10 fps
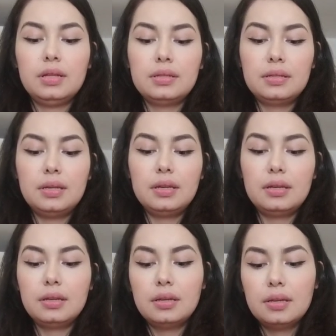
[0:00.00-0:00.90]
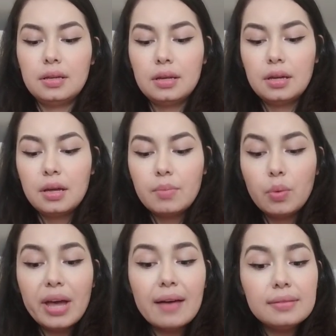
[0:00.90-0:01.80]
Let's see.
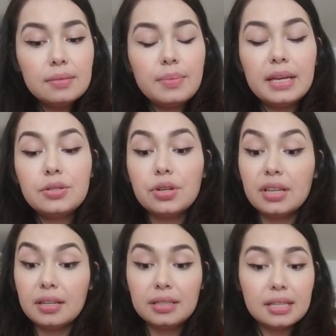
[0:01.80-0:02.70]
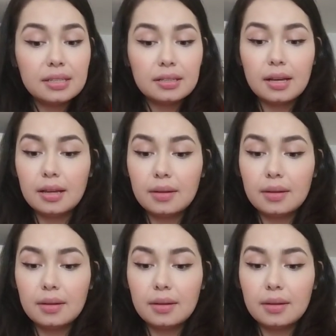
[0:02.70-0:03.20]
But we have some major healing.